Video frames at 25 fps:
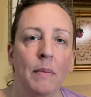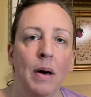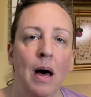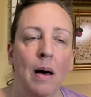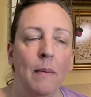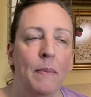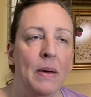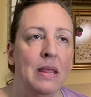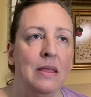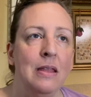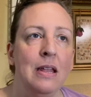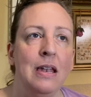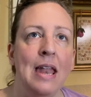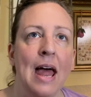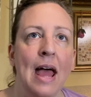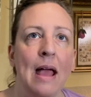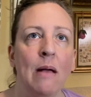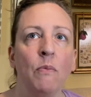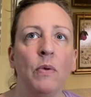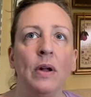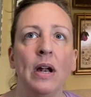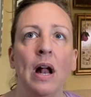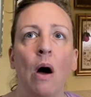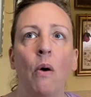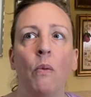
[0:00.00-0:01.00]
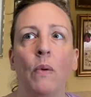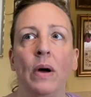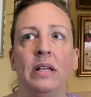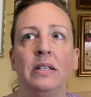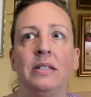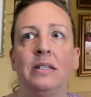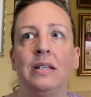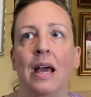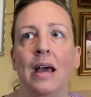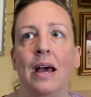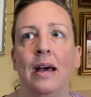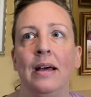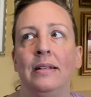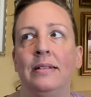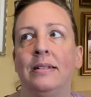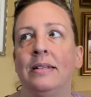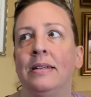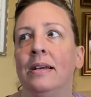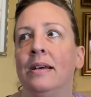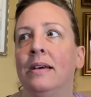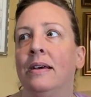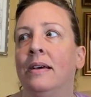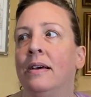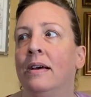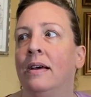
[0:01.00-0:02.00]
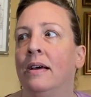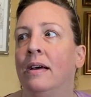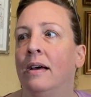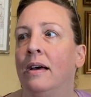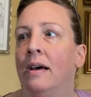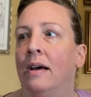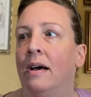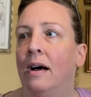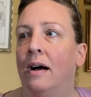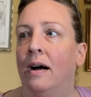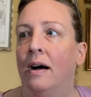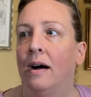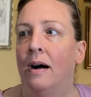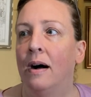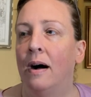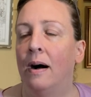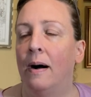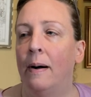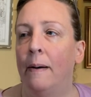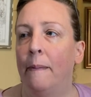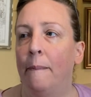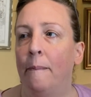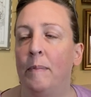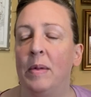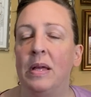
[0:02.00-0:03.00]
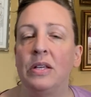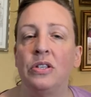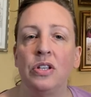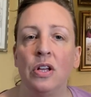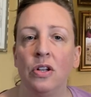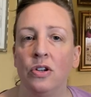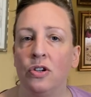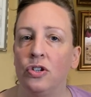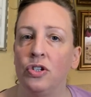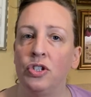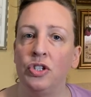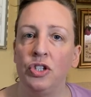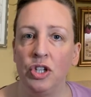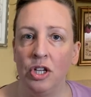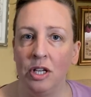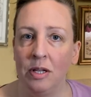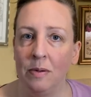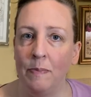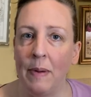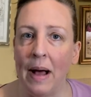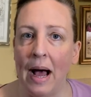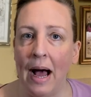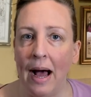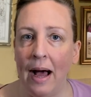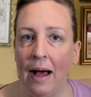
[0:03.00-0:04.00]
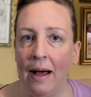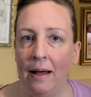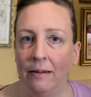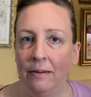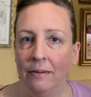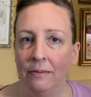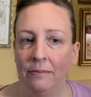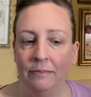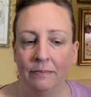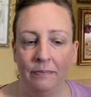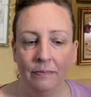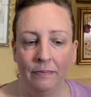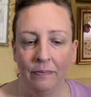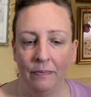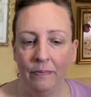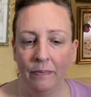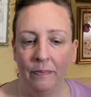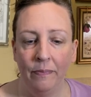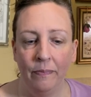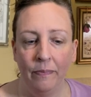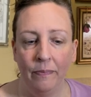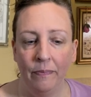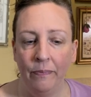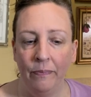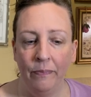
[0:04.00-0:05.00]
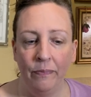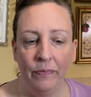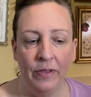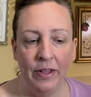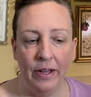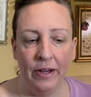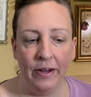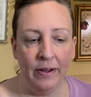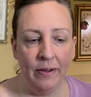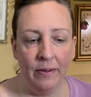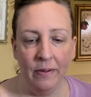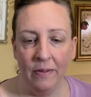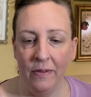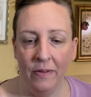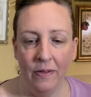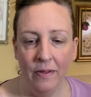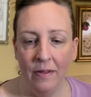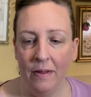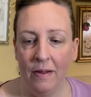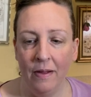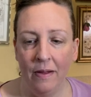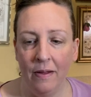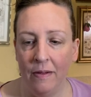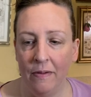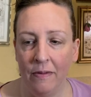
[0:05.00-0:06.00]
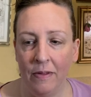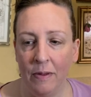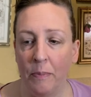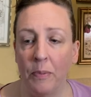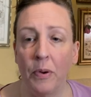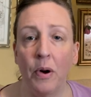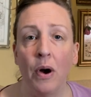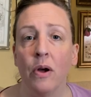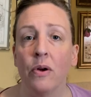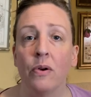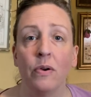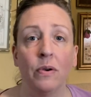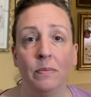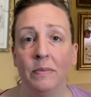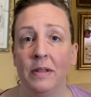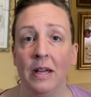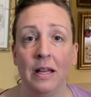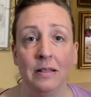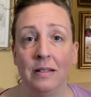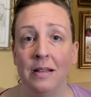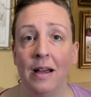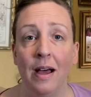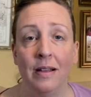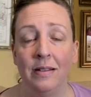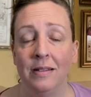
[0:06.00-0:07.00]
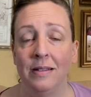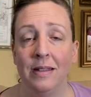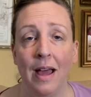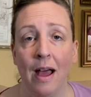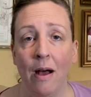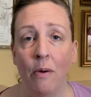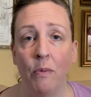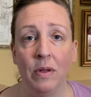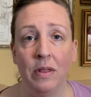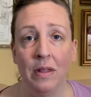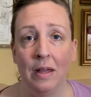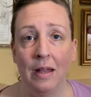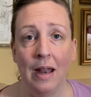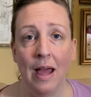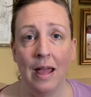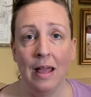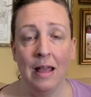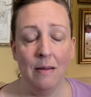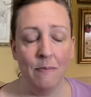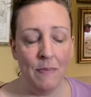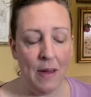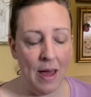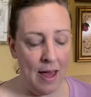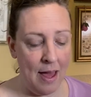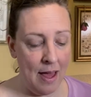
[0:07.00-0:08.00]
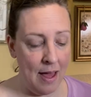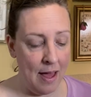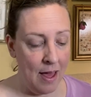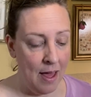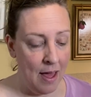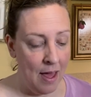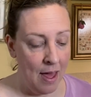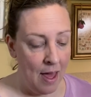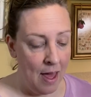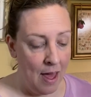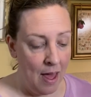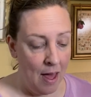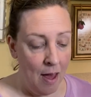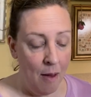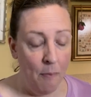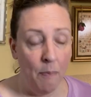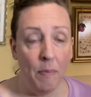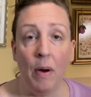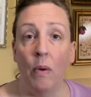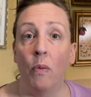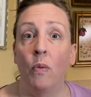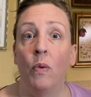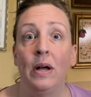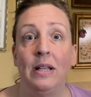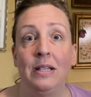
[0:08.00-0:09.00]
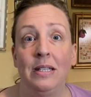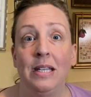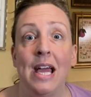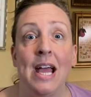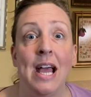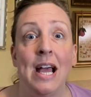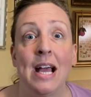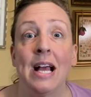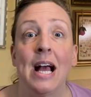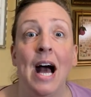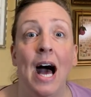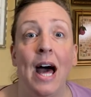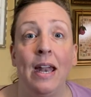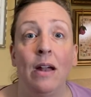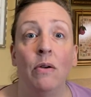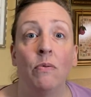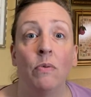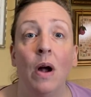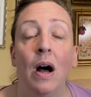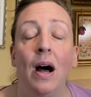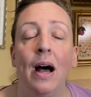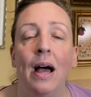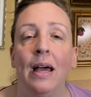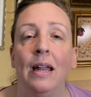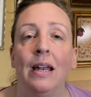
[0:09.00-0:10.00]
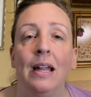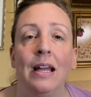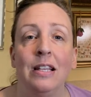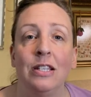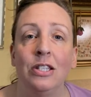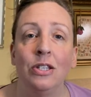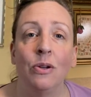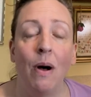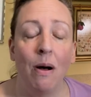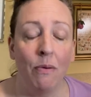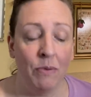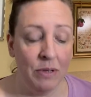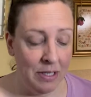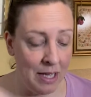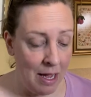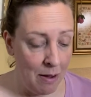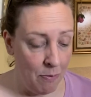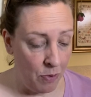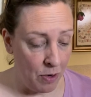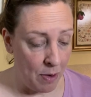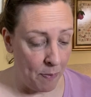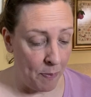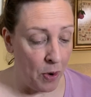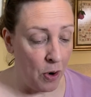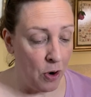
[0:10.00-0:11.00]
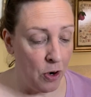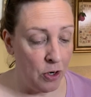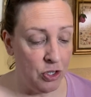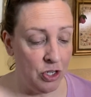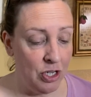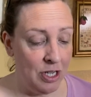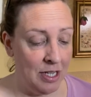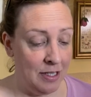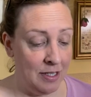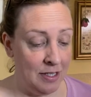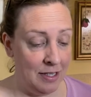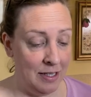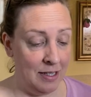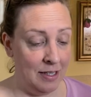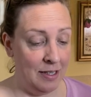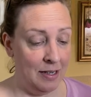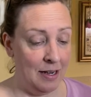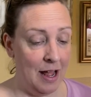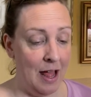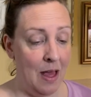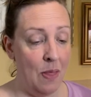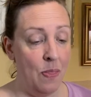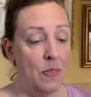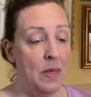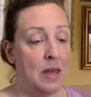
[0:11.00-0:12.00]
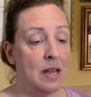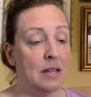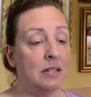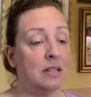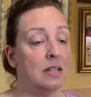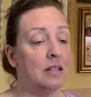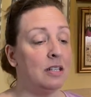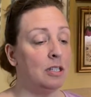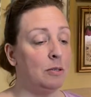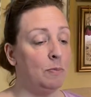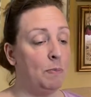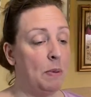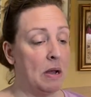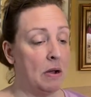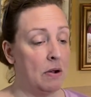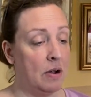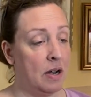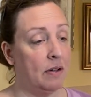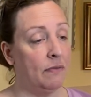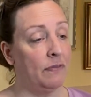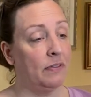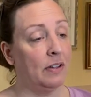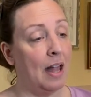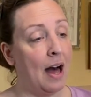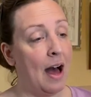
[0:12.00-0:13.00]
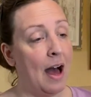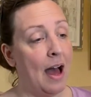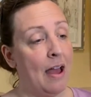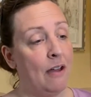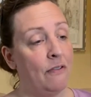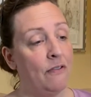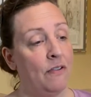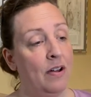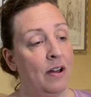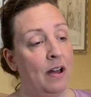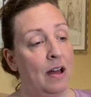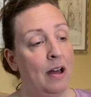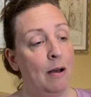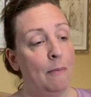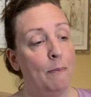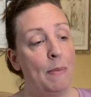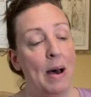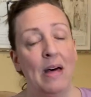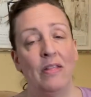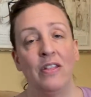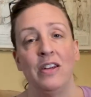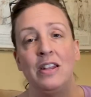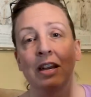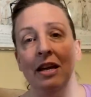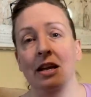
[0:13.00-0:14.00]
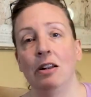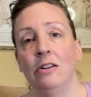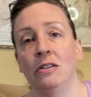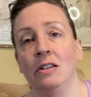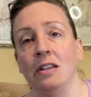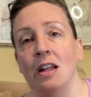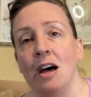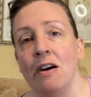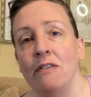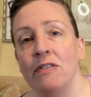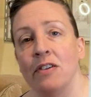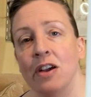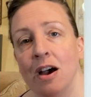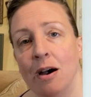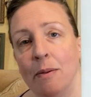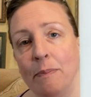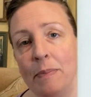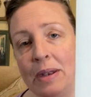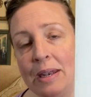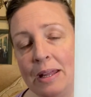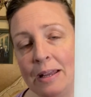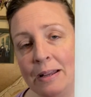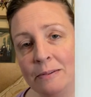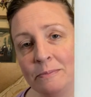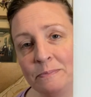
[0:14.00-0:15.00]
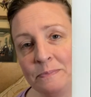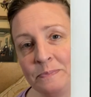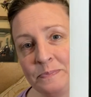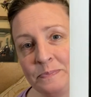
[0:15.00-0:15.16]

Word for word: up. And the name would always get misunderstood by the program that does that within eBay. But one day it got it right, and so I was able to purchase it. And this is Spirit of Life by the Needle Love Company.